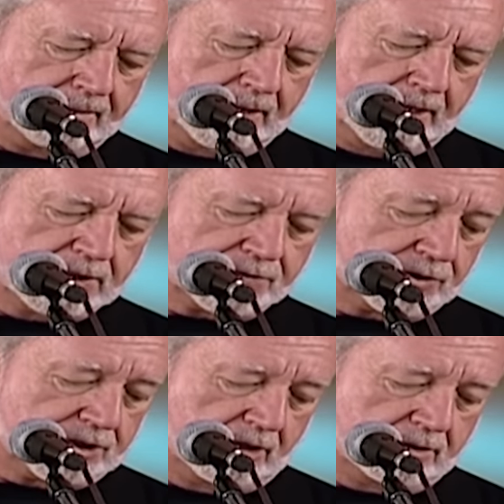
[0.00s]
As for
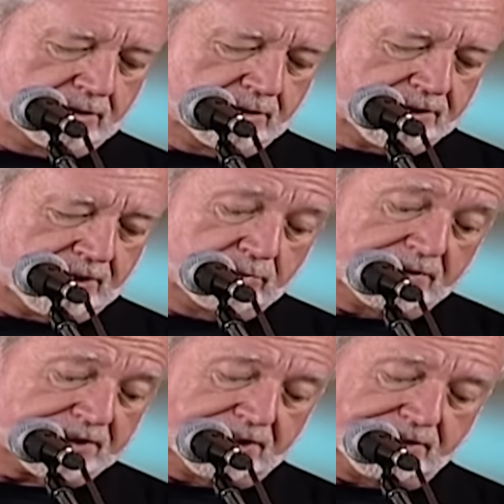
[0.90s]
tongues, they will
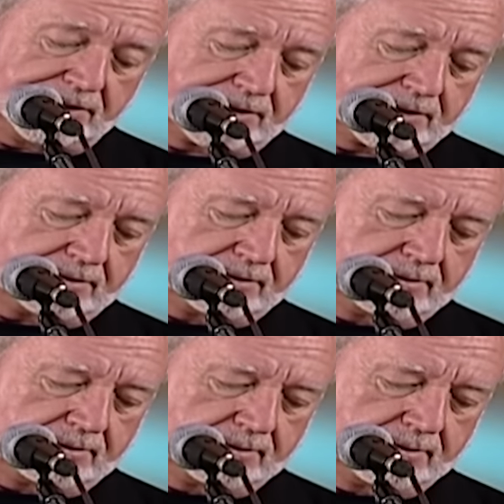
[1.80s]
cease.
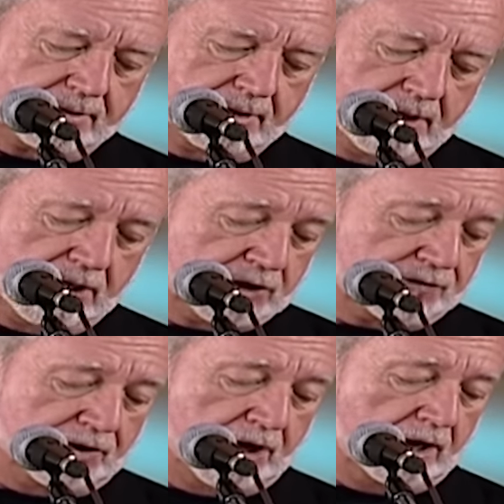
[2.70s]
As
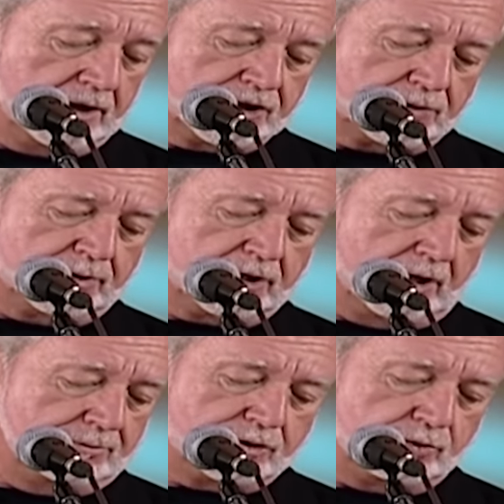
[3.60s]
for knowledge, it will
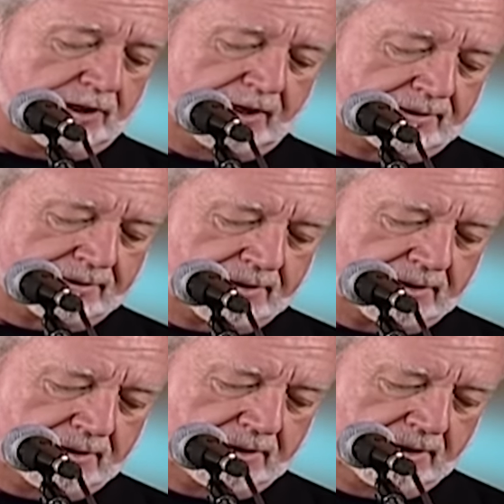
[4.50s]
come to an end.
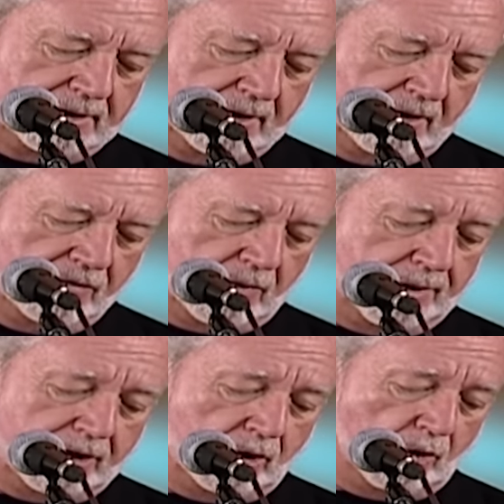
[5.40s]
For
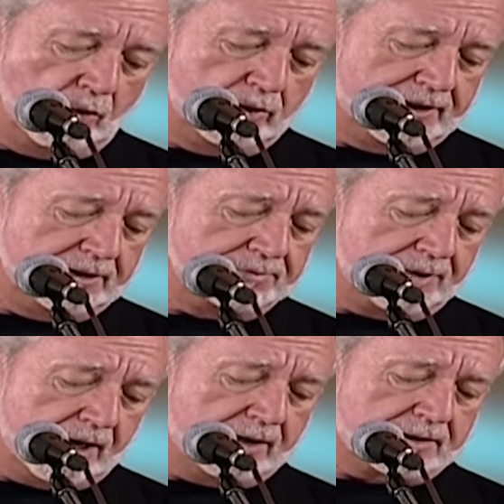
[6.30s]
we know only in
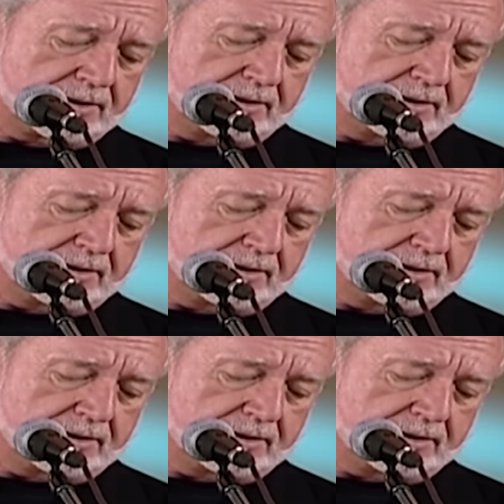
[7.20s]
part,